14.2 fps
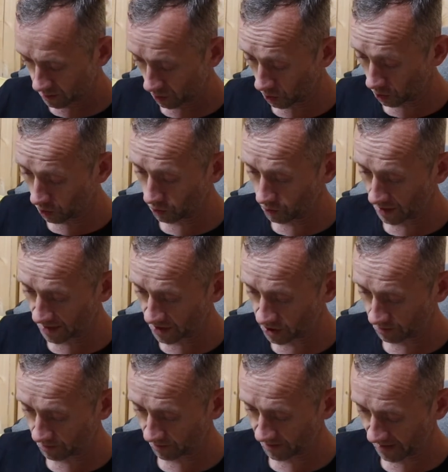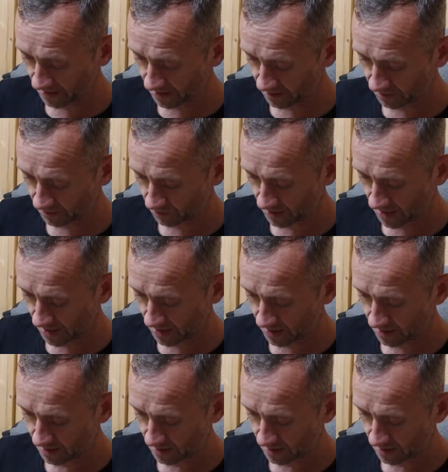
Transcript: Oh, that's super effective. Okay.